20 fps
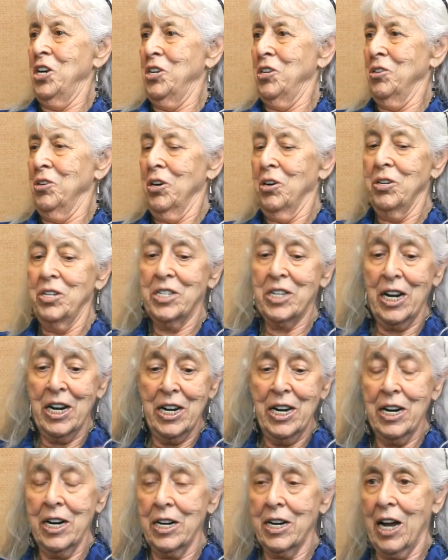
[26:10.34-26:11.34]
Yeah. You know, he's a
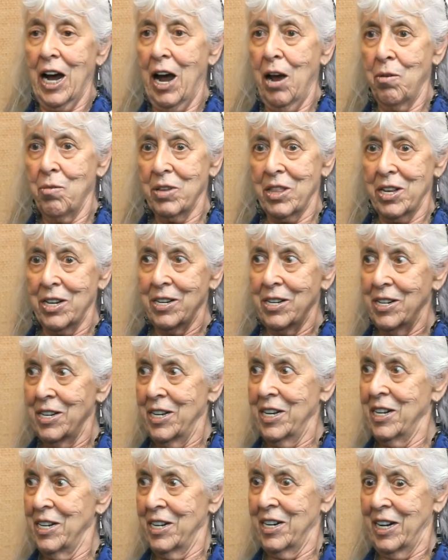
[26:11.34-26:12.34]
little guy with a
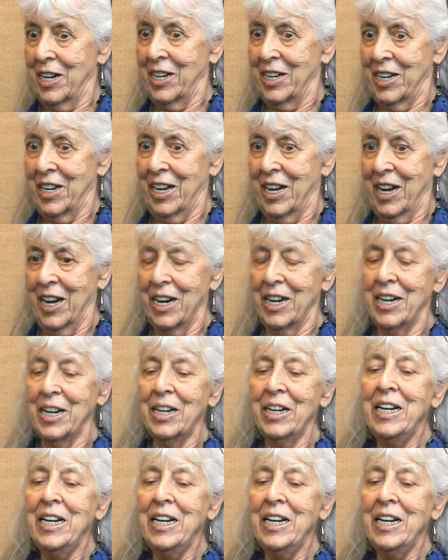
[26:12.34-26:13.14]
leonine head.